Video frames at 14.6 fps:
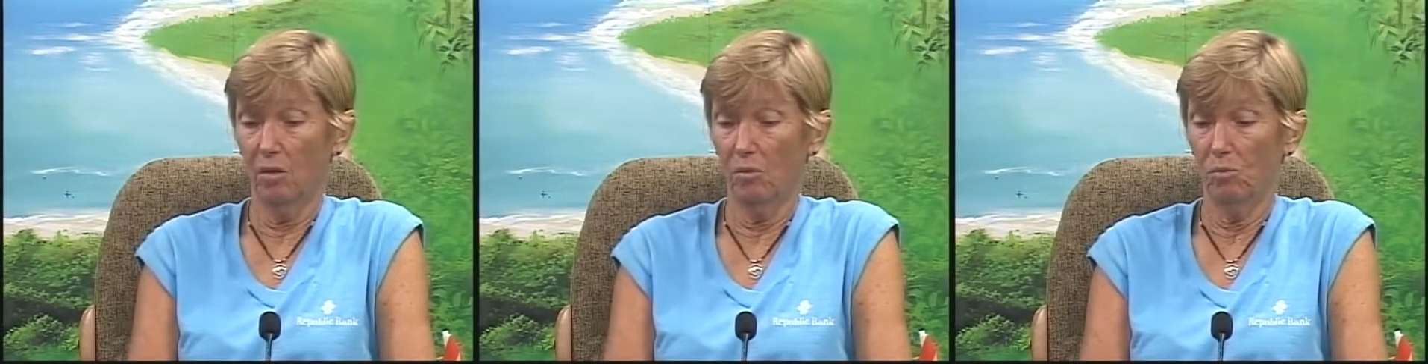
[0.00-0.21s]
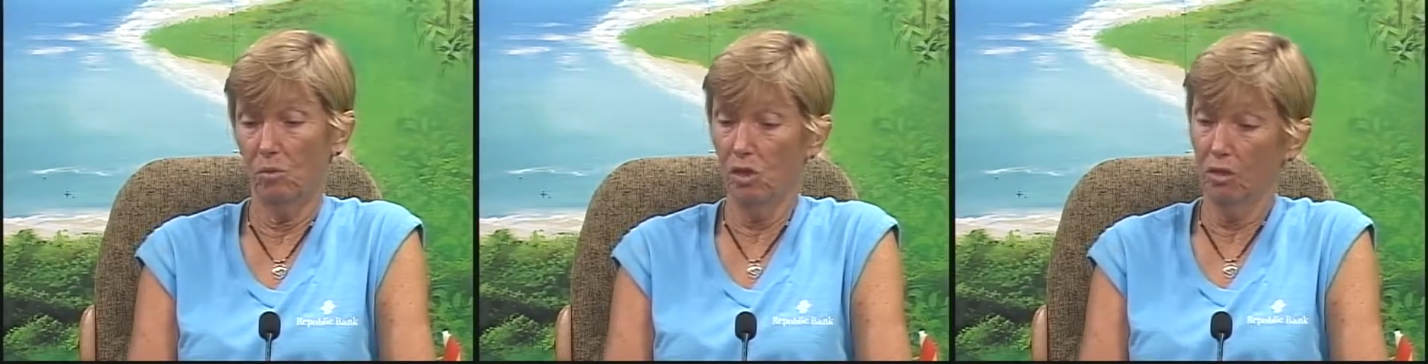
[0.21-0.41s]

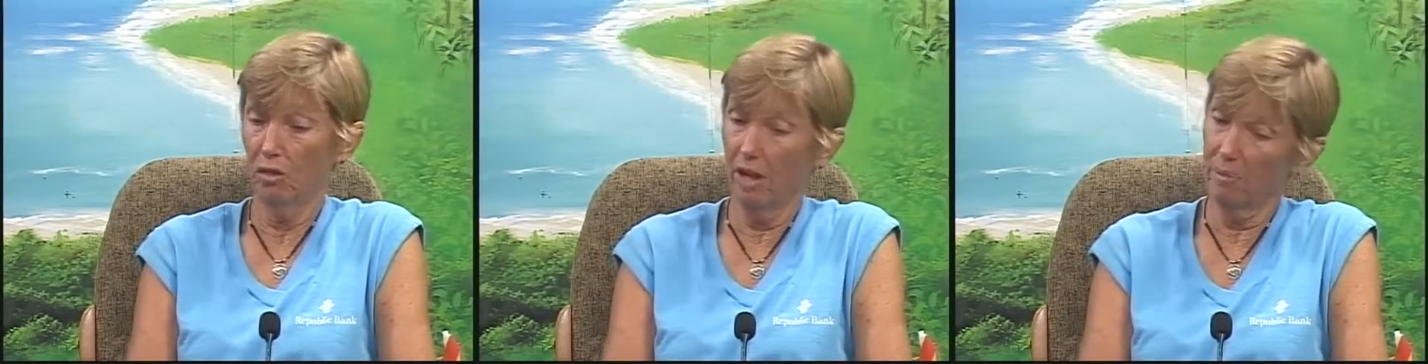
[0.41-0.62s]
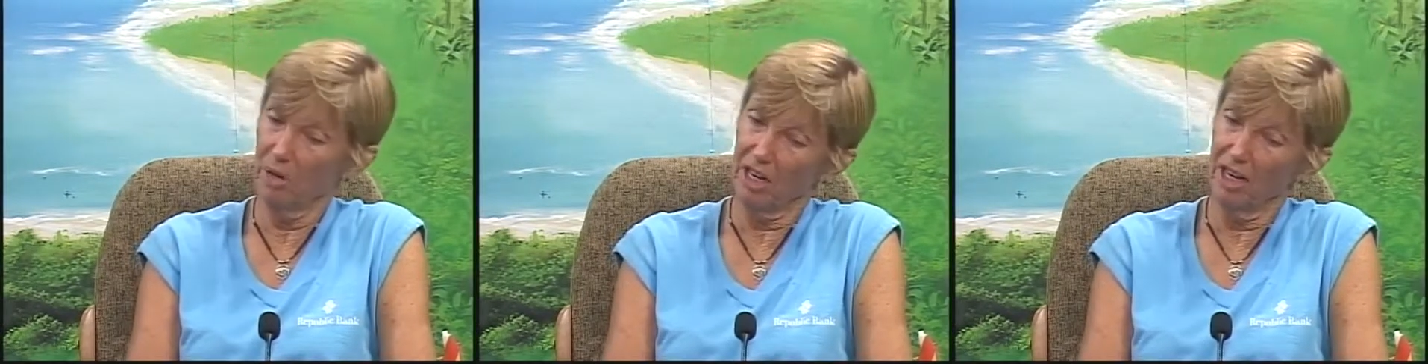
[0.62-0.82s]
Would you
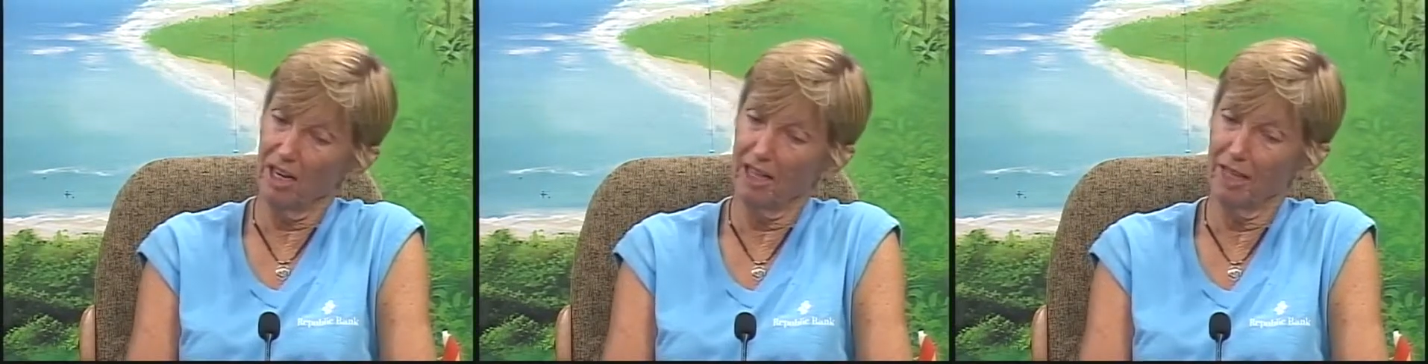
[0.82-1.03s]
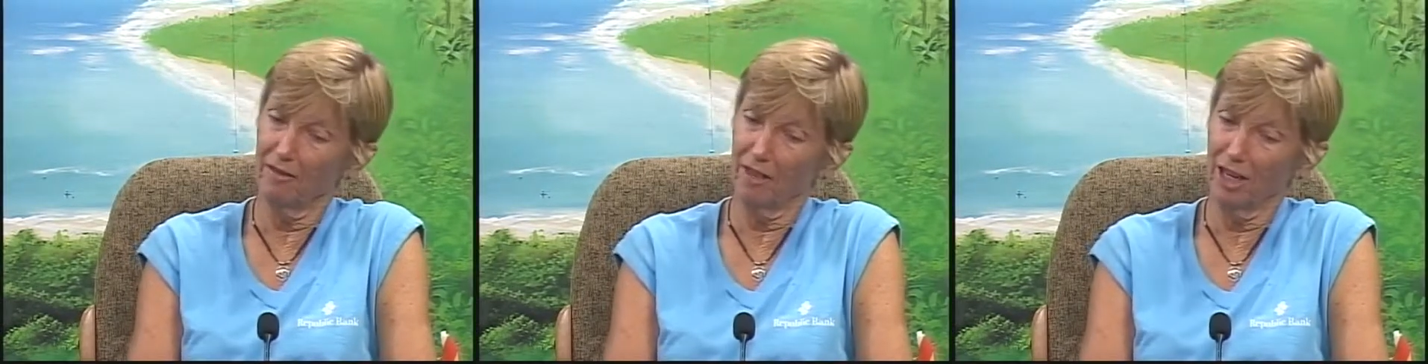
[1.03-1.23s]
like me to
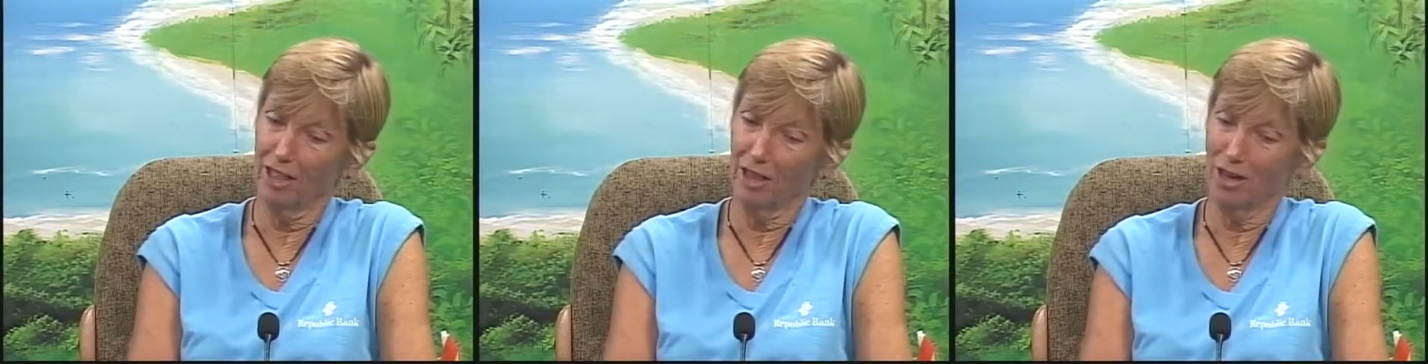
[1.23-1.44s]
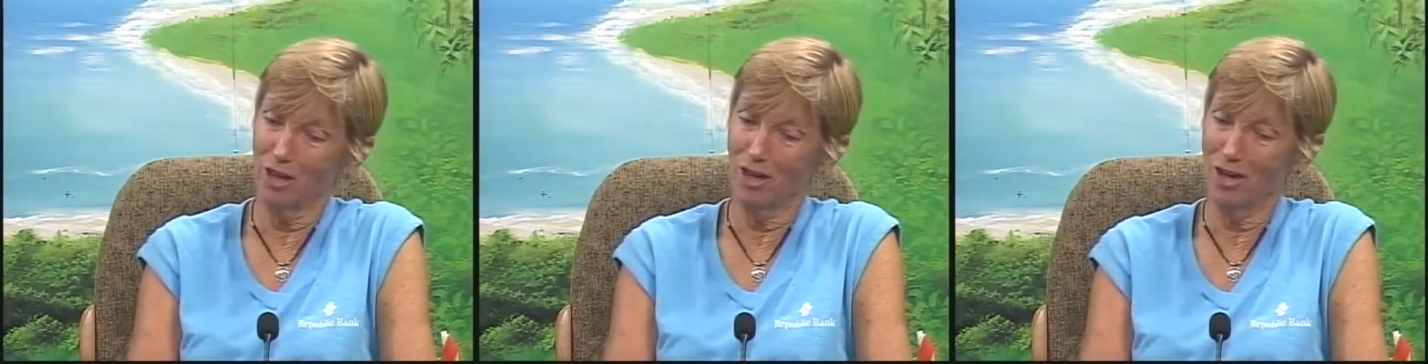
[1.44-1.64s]
give that
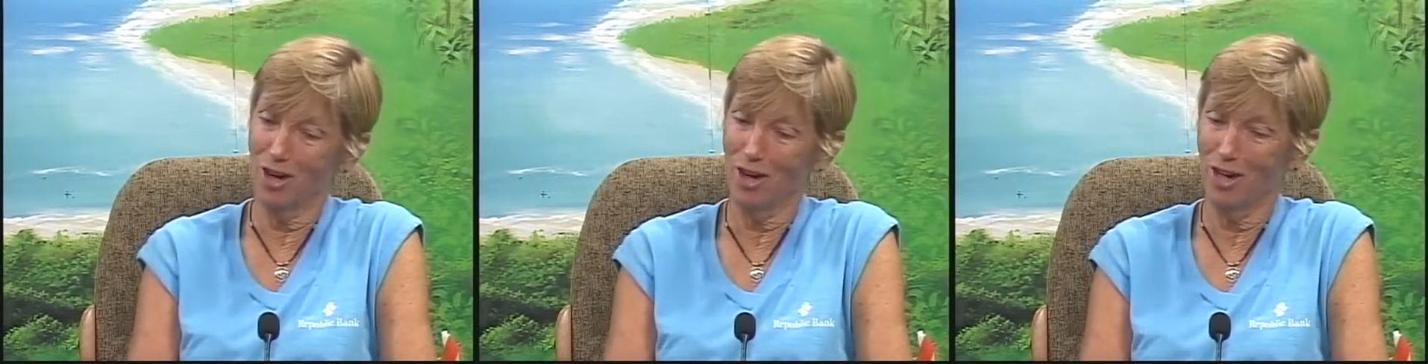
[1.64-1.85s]
to the audience?